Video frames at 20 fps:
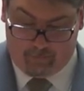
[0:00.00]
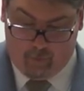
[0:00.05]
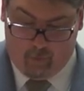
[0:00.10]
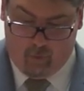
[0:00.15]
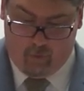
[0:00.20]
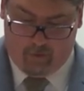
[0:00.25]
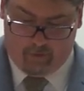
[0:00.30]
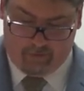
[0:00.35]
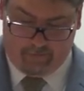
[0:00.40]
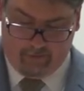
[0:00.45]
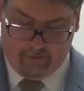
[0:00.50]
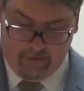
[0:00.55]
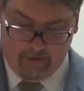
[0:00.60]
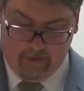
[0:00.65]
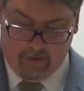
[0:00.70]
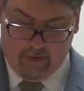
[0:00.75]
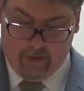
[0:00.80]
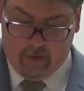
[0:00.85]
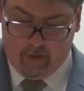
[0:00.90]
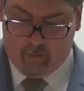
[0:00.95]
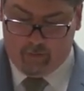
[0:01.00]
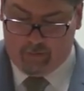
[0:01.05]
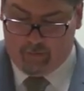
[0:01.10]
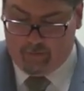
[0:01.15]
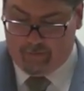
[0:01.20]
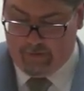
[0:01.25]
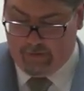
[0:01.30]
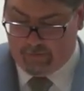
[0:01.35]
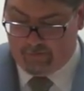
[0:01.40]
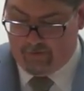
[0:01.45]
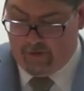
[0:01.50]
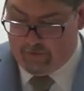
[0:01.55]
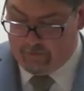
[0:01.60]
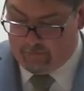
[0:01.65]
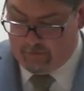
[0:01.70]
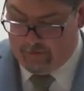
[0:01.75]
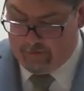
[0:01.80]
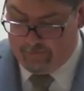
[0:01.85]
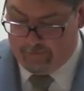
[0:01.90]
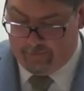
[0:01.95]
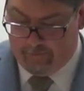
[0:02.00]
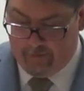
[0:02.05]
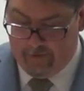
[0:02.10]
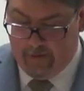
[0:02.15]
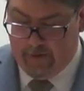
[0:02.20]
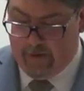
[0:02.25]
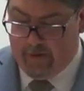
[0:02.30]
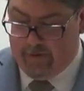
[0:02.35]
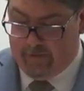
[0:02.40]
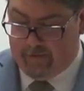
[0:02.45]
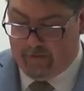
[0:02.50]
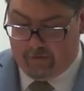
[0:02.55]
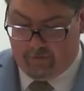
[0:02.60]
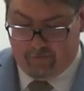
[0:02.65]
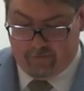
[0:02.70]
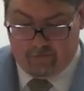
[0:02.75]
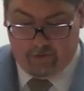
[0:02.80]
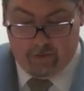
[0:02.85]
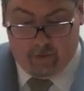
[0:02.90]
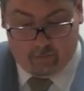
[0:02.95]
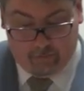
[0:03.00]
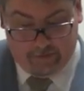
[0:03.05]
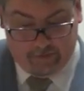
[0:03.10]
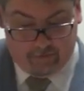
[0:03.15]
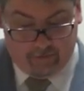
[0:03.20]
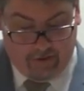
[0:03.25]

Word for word: court, would reveal tantras such as the Only